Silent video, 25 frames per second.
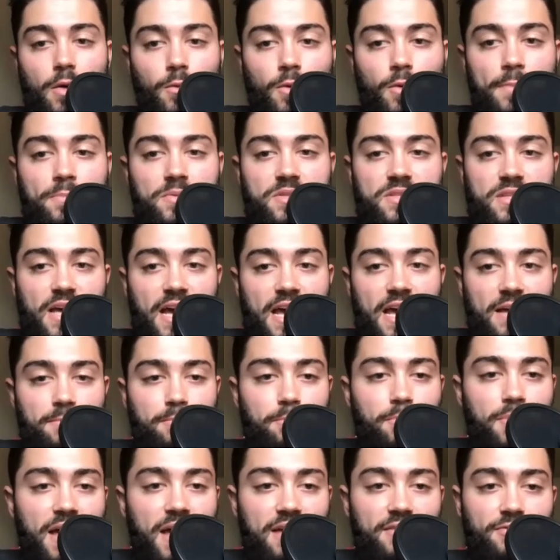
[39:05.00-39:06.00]
website
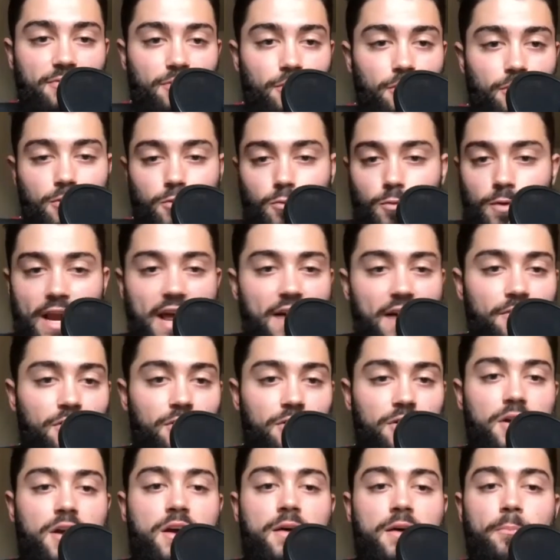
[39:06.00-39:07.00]
and pay for
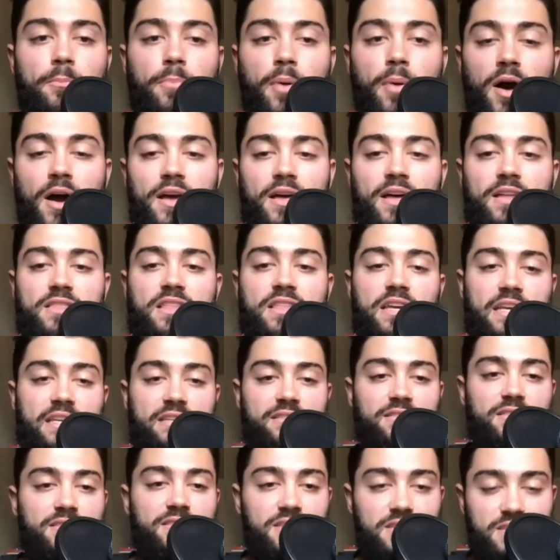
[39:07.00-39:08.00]
whatever. But at the
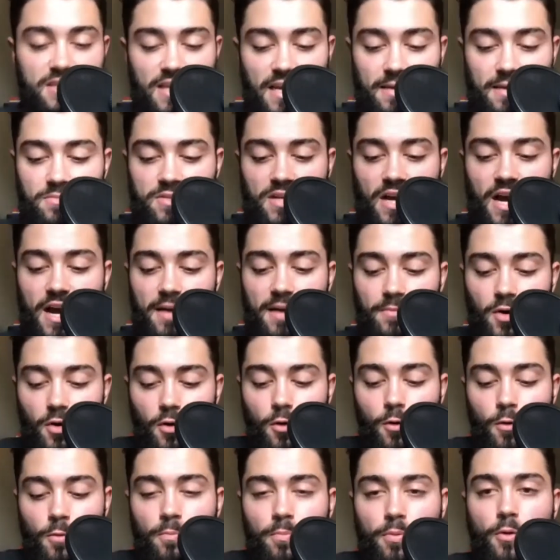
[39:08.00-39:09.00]
same time, the
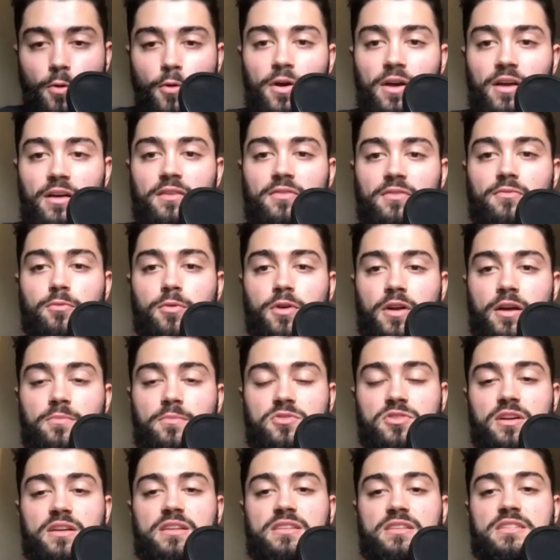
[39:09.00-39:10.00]
whole point of what I'm
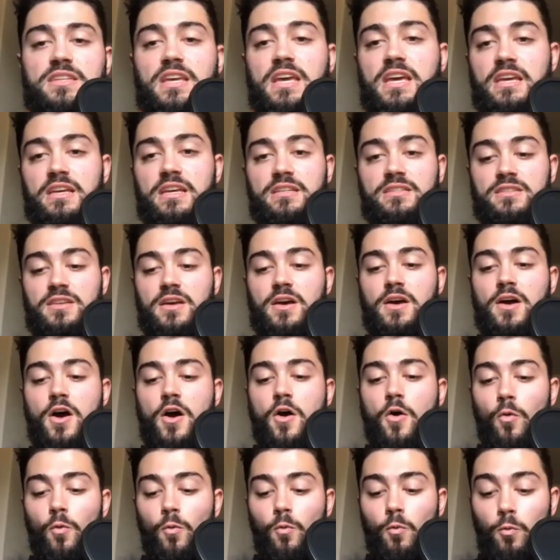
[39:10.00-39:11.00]
trying to say is
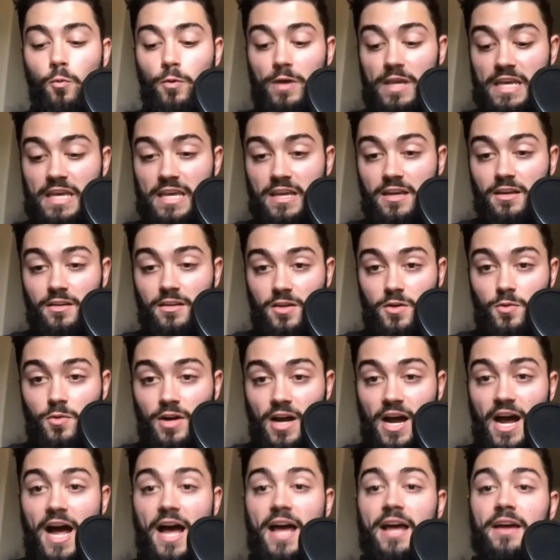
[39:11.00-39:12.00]
you and
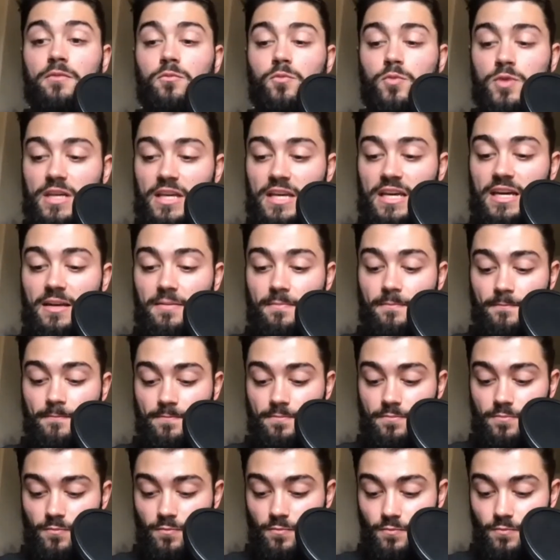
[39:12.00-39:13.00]
I get
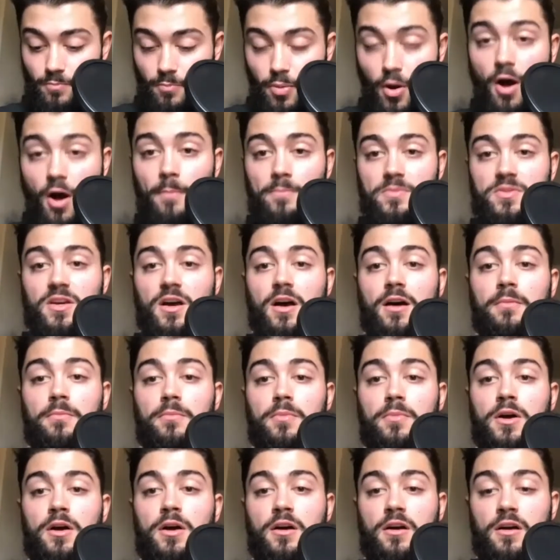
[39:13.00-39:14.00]
pumped
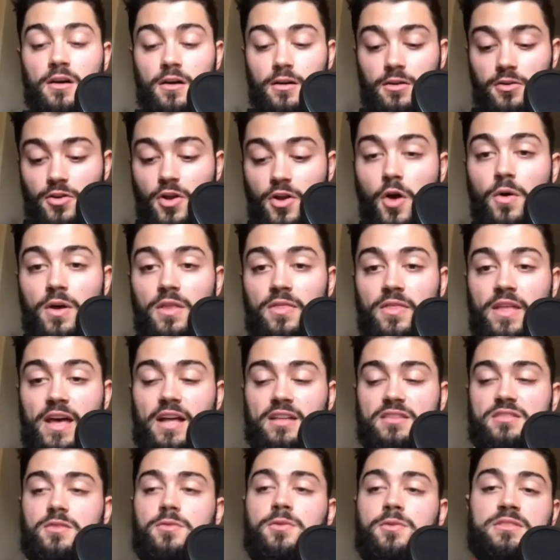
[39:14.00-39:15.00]
up knowing that
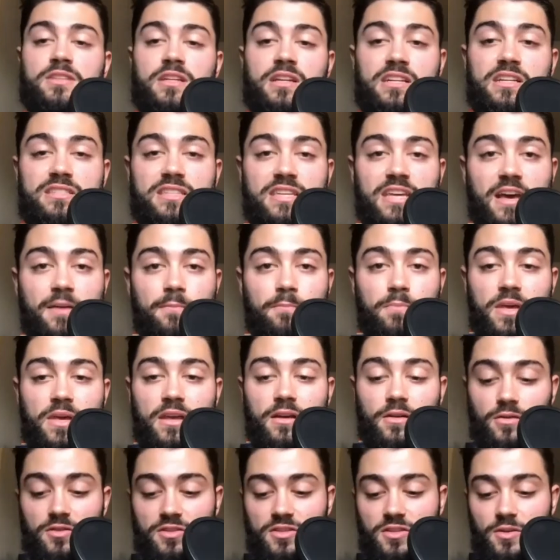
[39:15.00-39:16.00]
someone's going to DM me
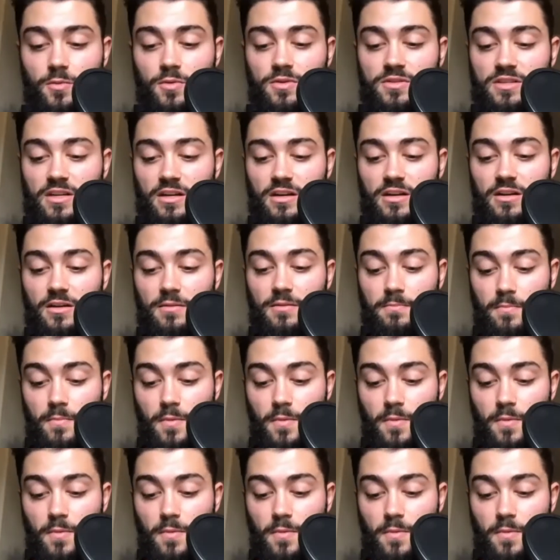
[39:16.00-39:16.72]
or someone's going to